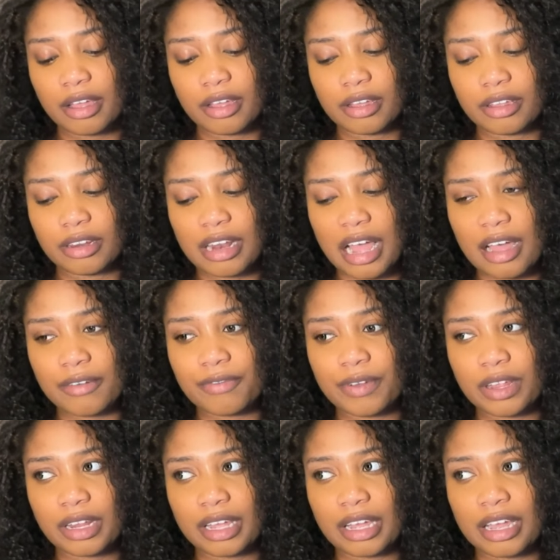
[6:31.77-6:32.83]
not
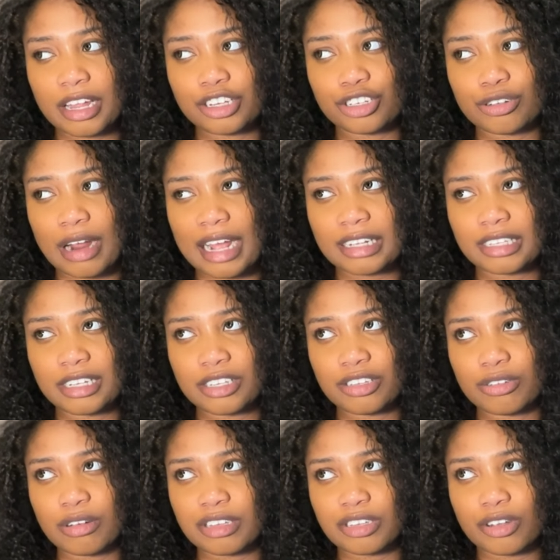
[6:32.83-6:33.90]
feeling attracted
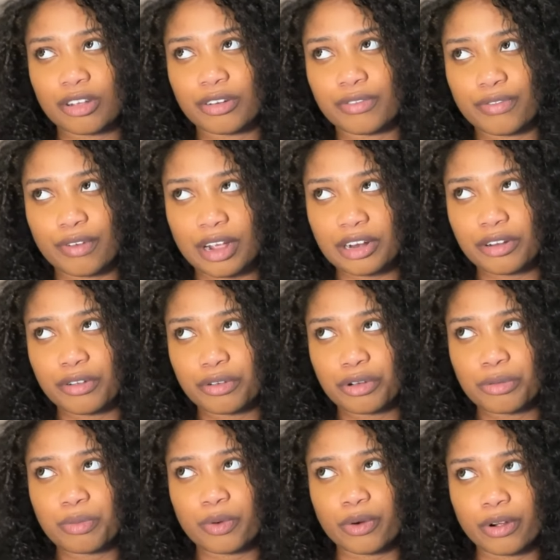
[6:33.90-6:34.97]
to a certain friend
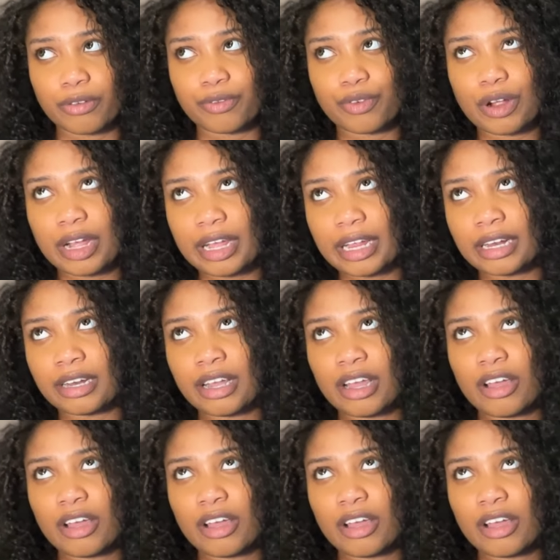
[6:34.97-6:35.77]
group or a friend,